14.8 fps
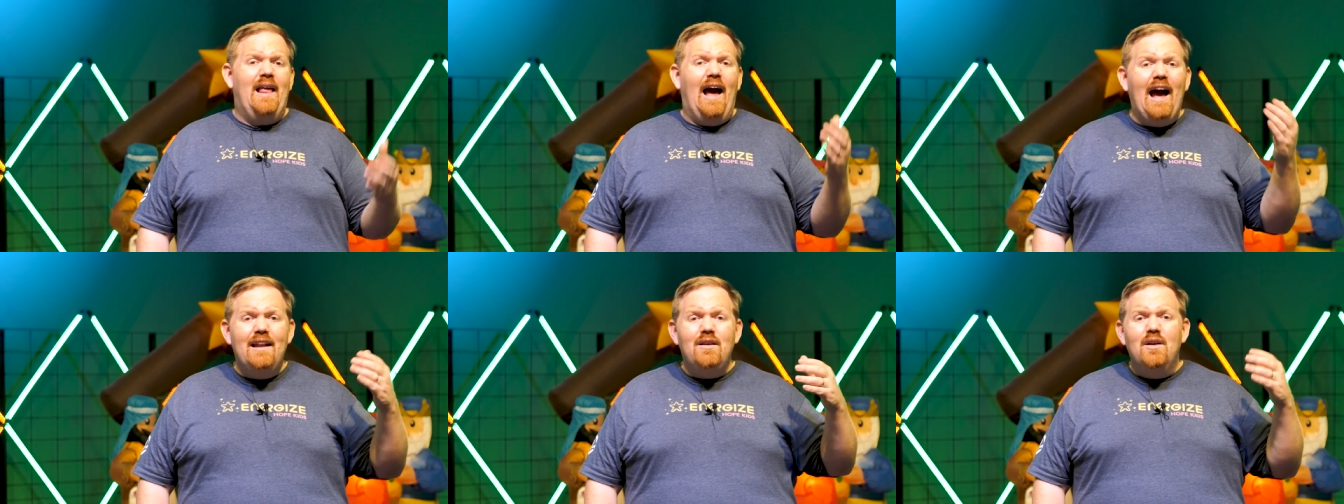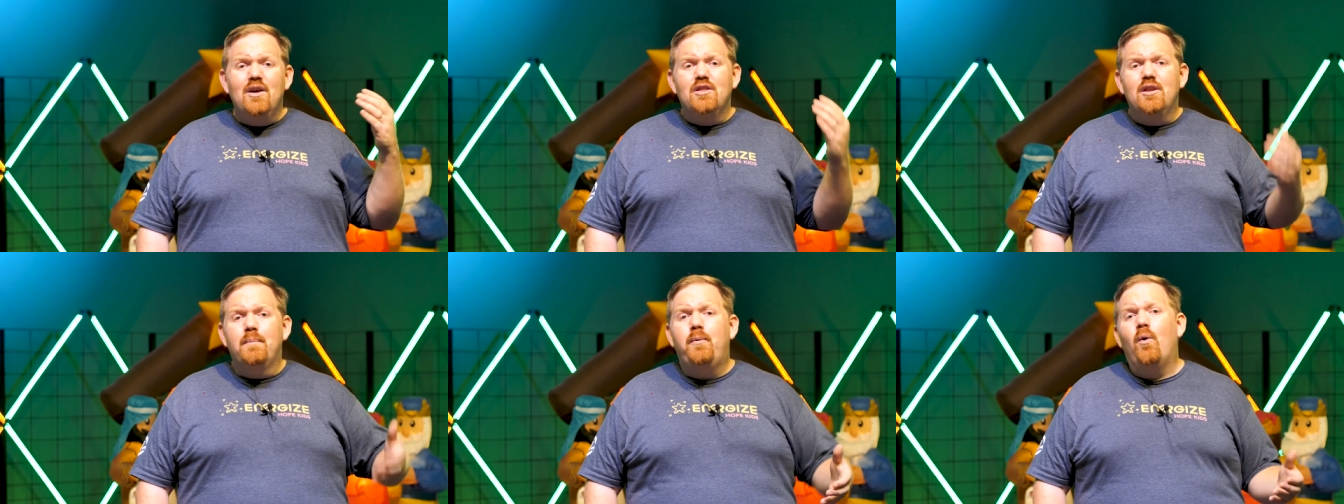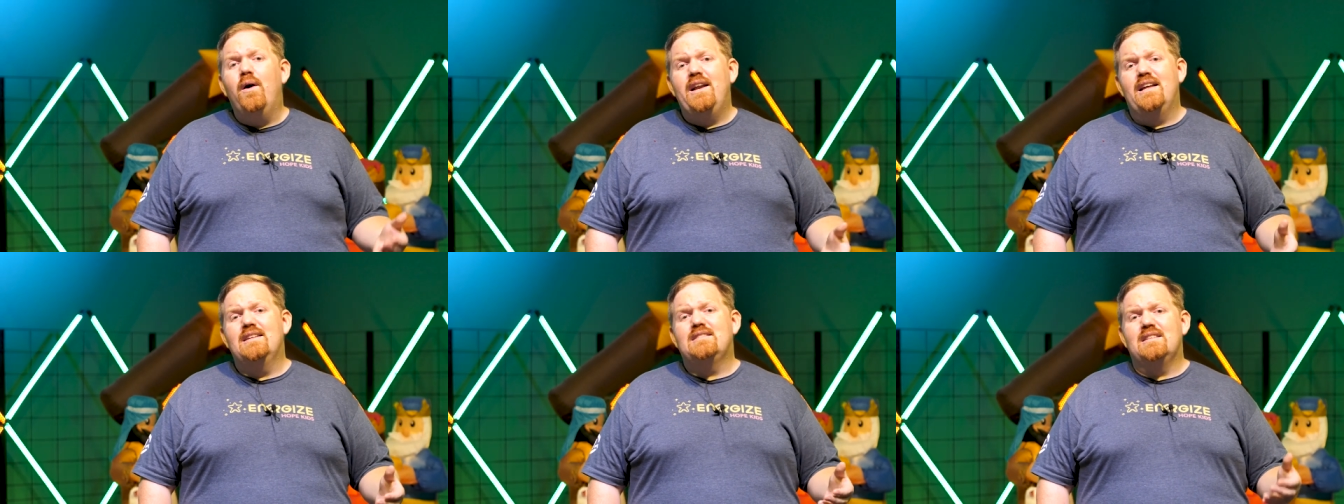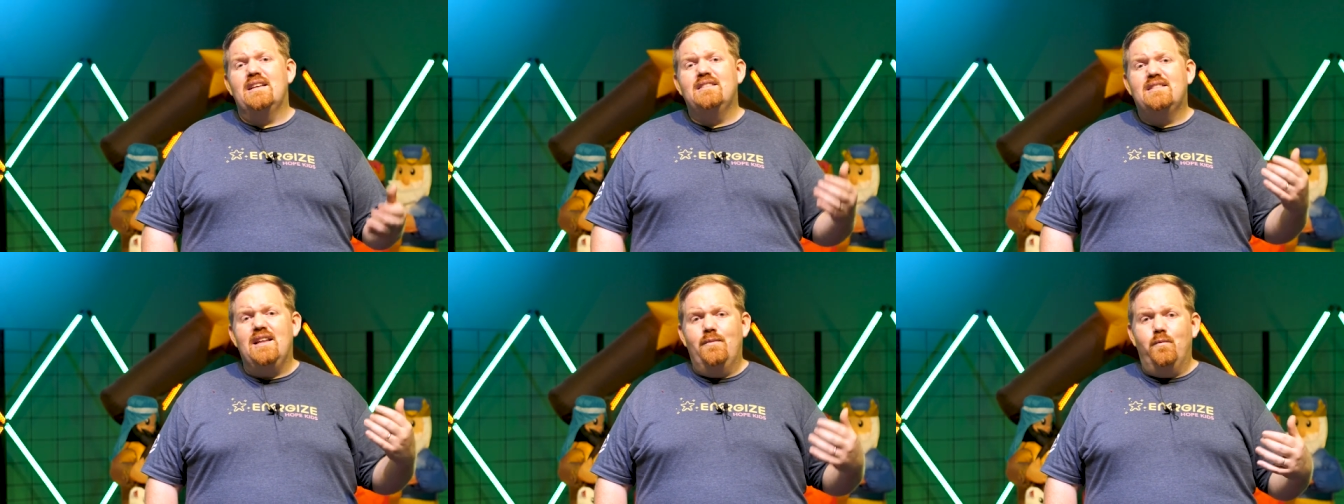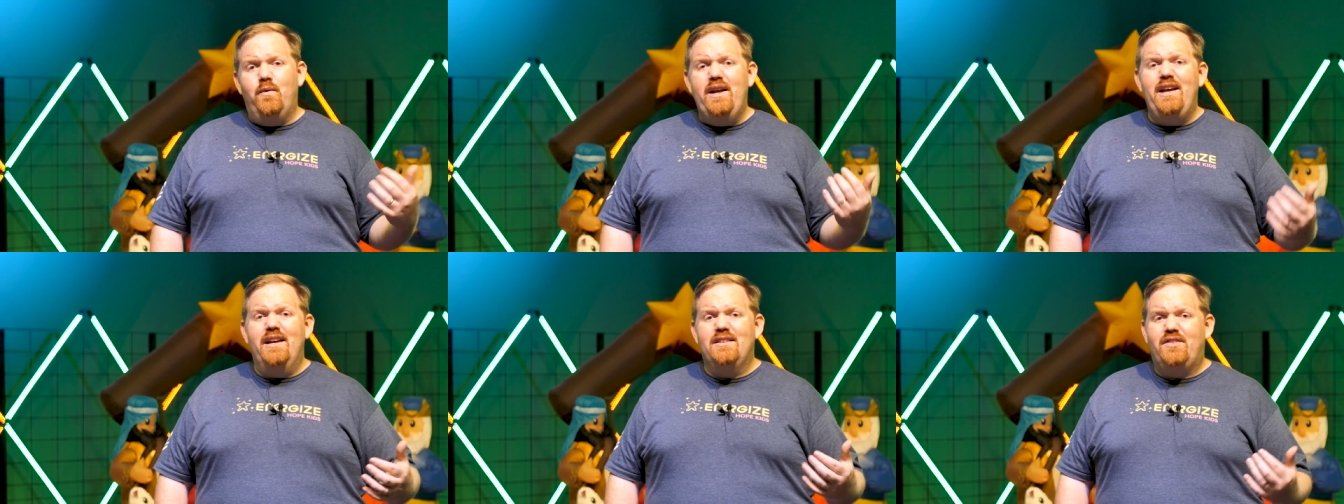And the point is, is that
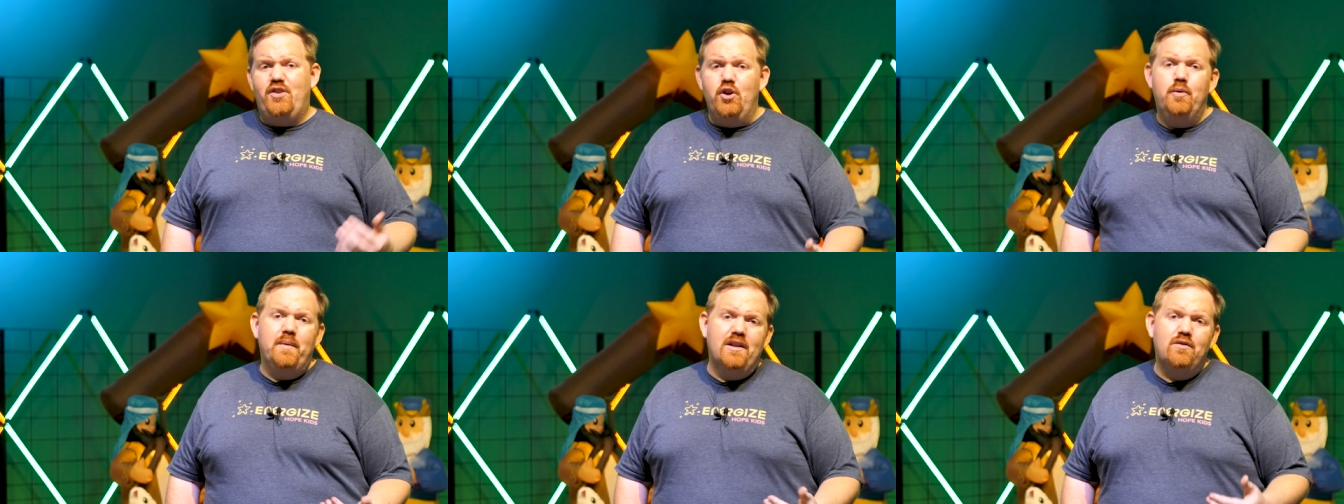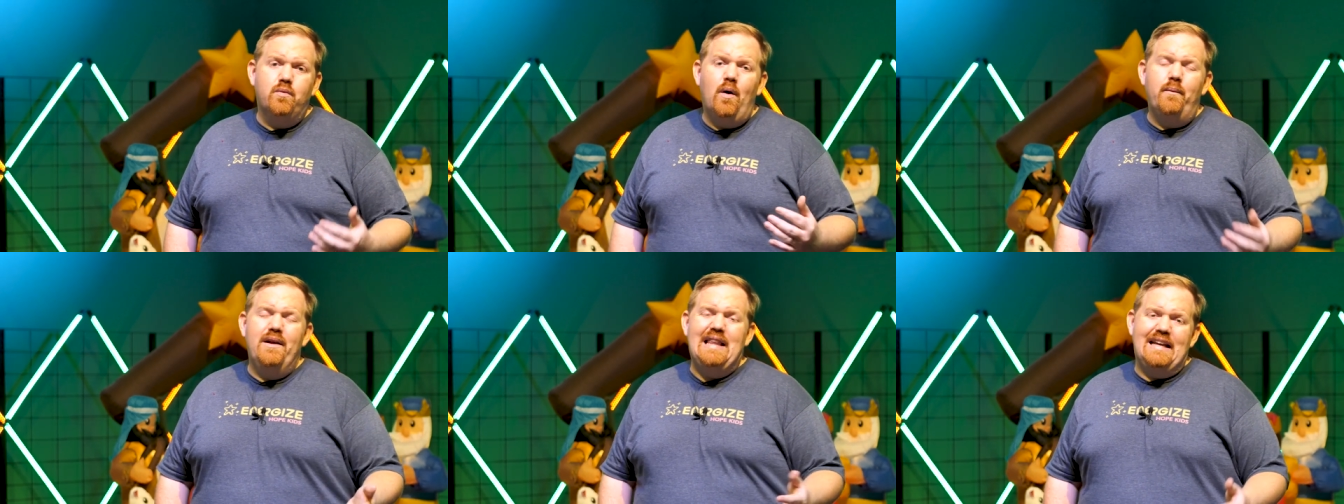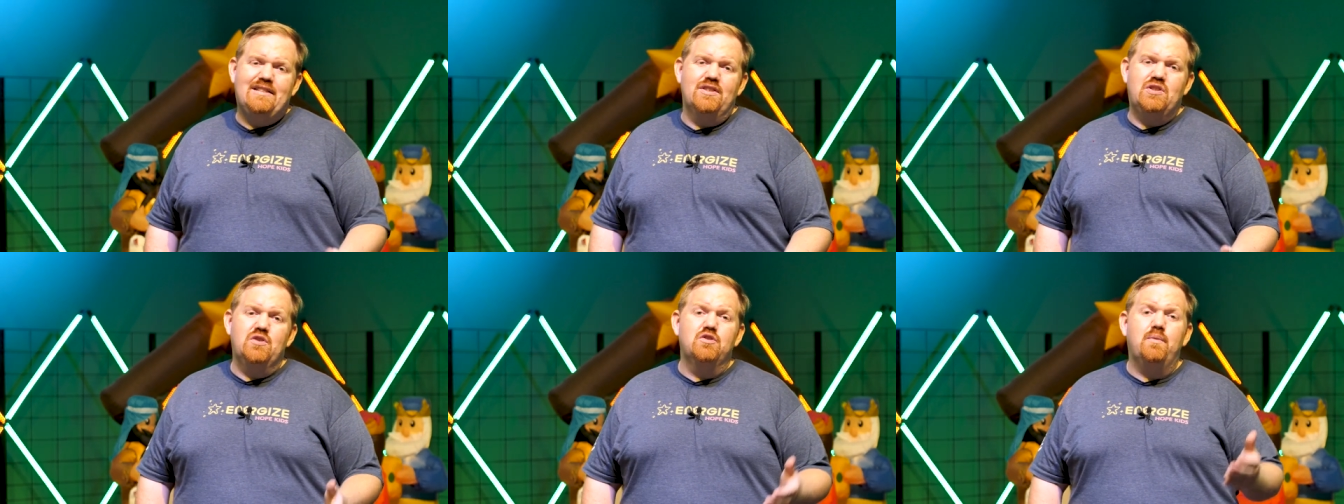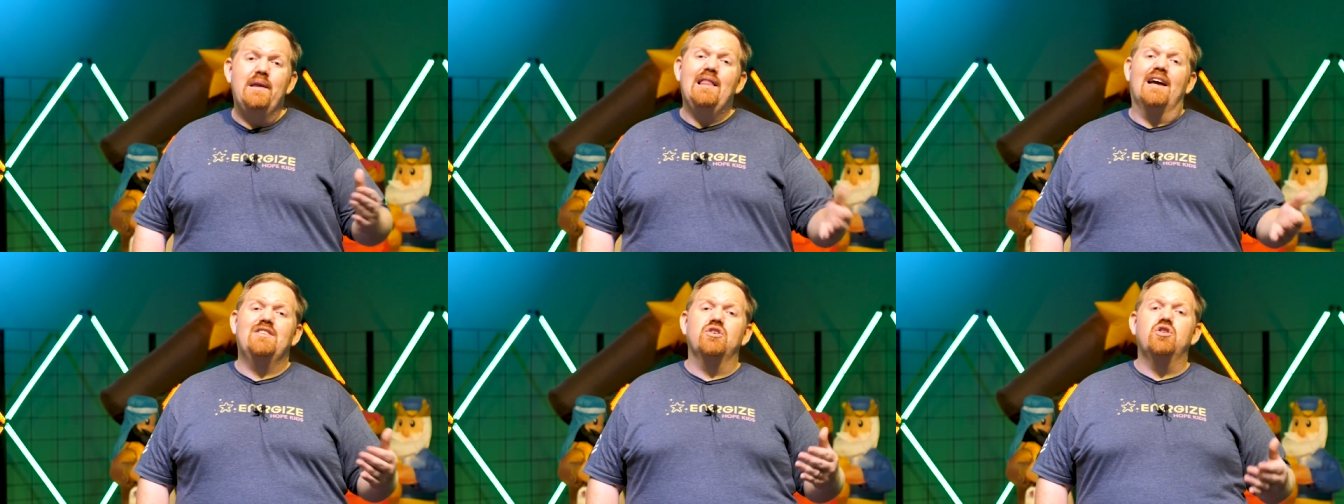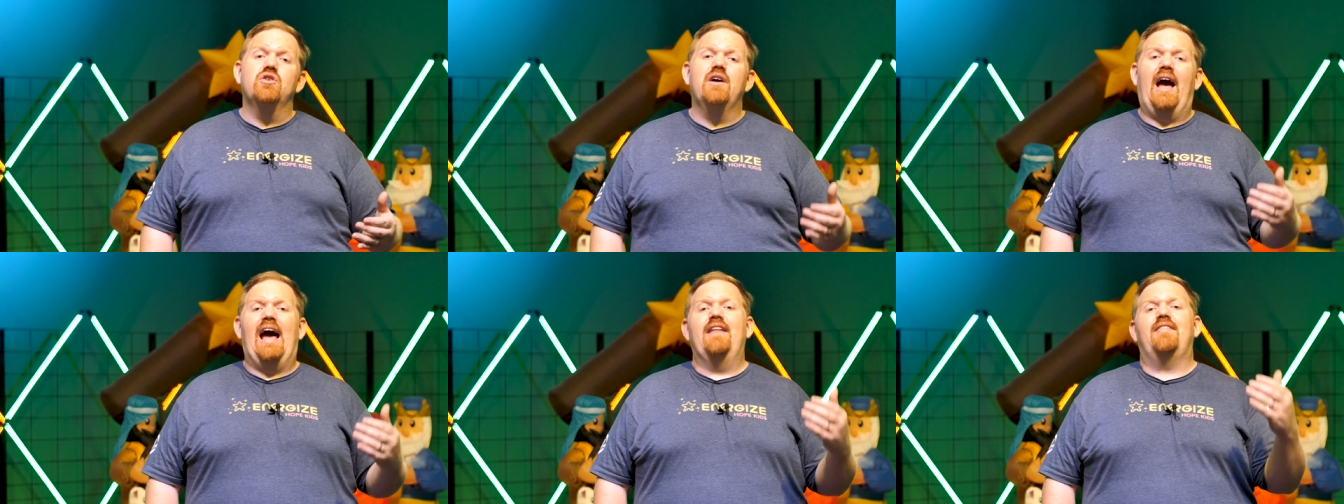we as humans, what we like to do is we like to
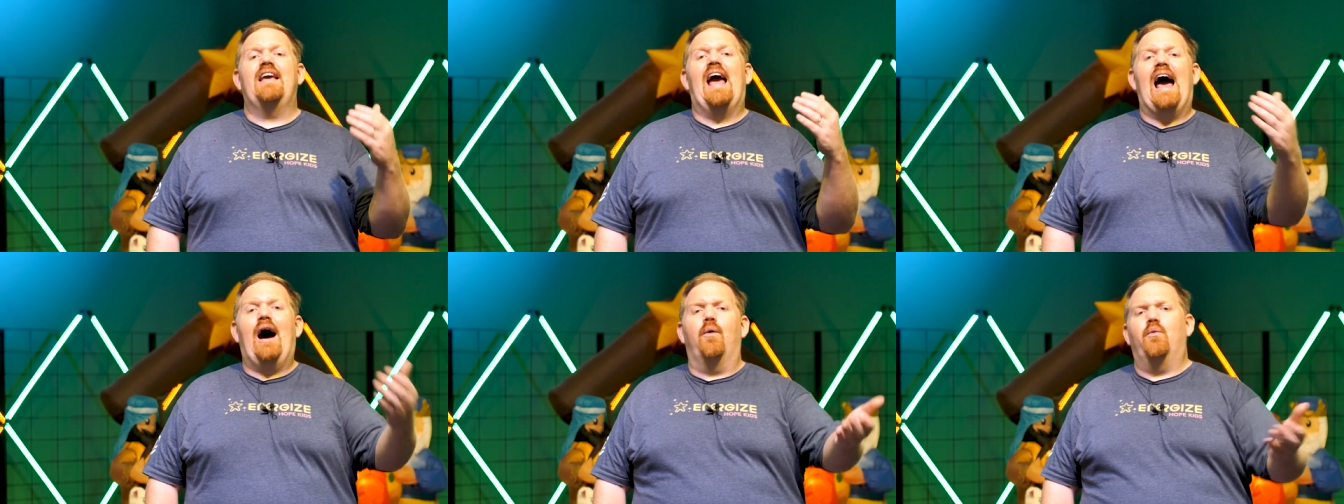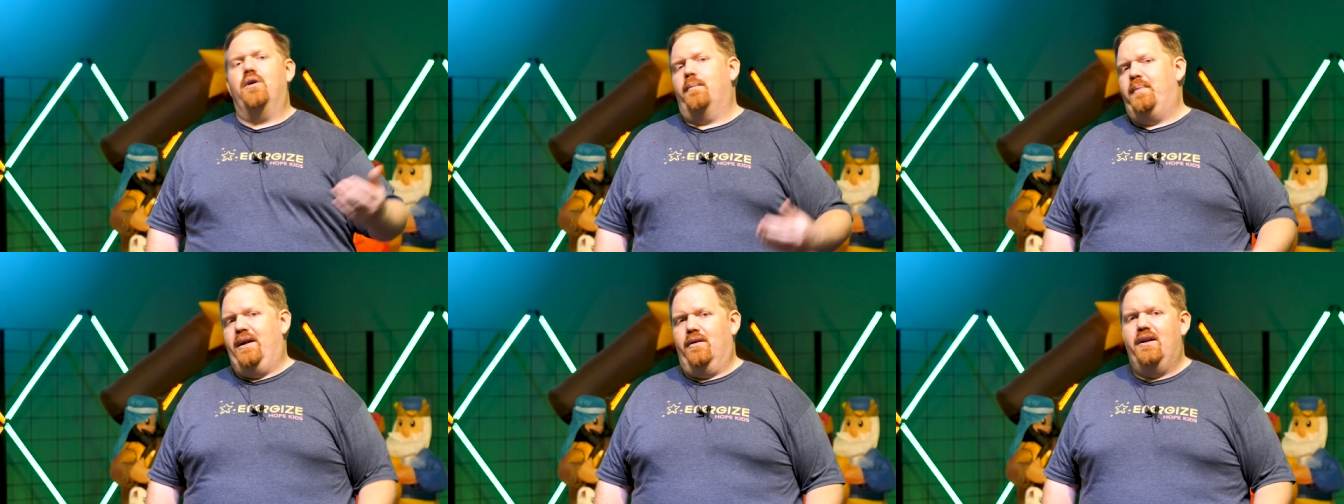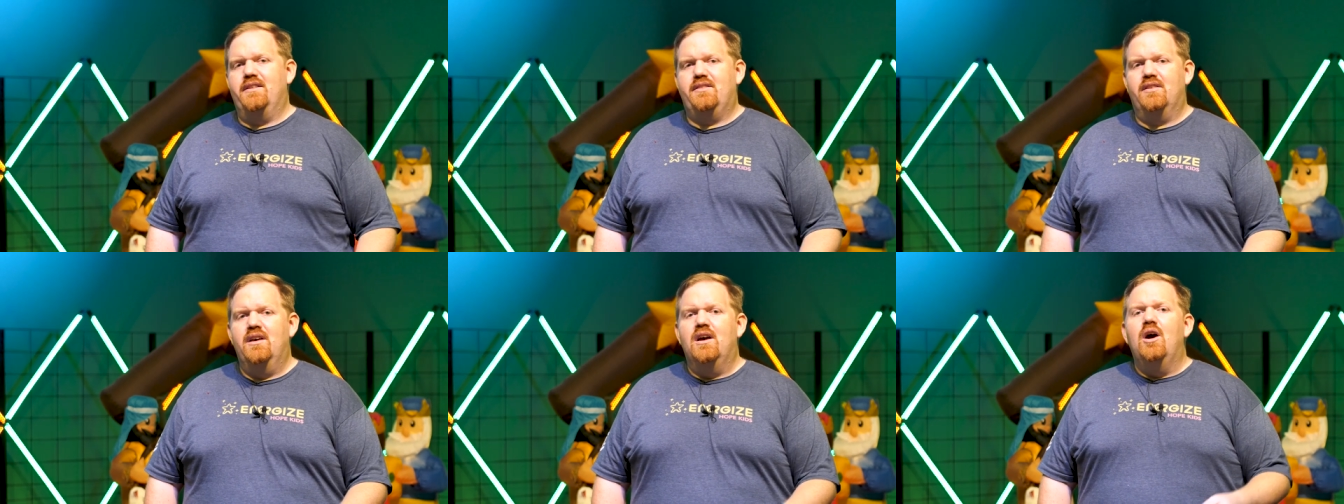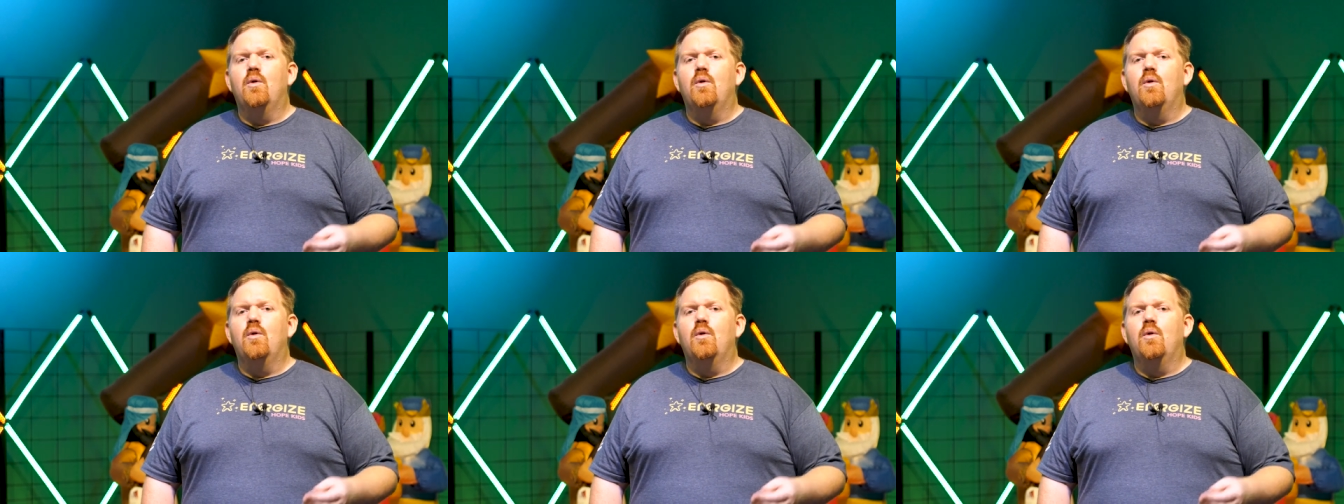look at the outward appearance.